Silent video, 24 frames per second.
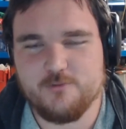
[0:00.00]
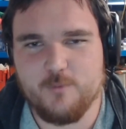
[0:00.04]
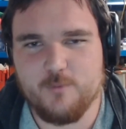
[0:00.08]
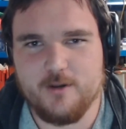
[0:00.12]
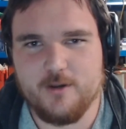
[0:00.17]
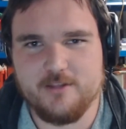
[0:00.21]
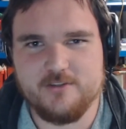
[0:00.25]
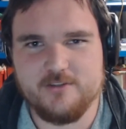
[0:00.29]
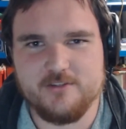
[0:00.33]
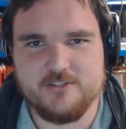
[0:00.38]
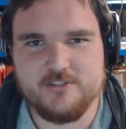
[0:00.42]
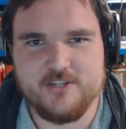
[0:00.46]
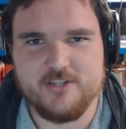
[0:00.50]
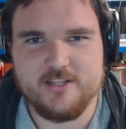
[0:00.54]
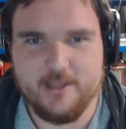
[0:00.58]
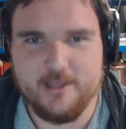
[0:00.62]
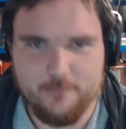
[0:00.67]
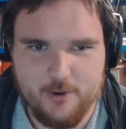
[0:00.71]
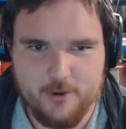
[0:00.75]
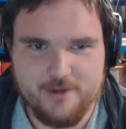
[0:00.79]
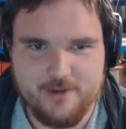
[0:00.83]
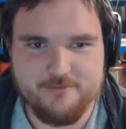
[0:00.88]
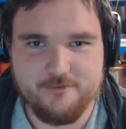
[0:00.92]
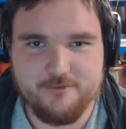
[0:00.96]
Wellington said they
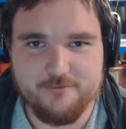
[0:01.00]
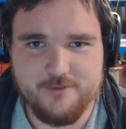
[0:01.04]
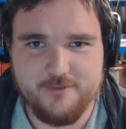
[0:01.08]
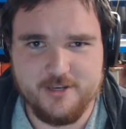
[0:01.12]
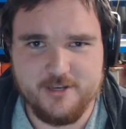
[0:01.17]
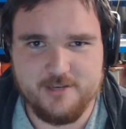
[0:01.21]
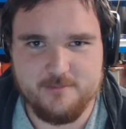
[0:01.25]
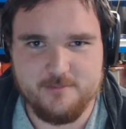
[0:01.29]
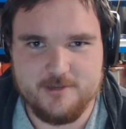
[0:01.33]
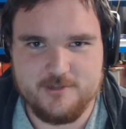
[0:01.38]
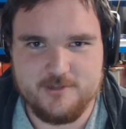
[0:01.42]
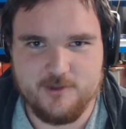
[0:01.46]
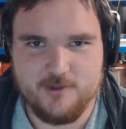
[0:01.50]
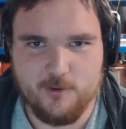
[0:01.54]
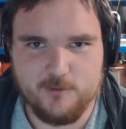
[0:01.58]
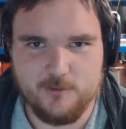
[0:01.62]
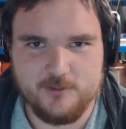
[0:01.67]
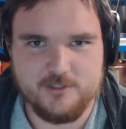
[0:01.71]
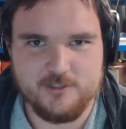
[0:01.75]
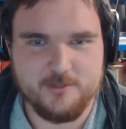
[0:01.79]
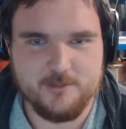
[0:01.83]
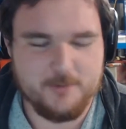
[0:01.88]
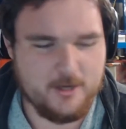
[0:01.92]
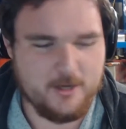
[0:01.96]
weren't even fit to be sold or
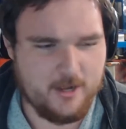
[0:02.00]
something.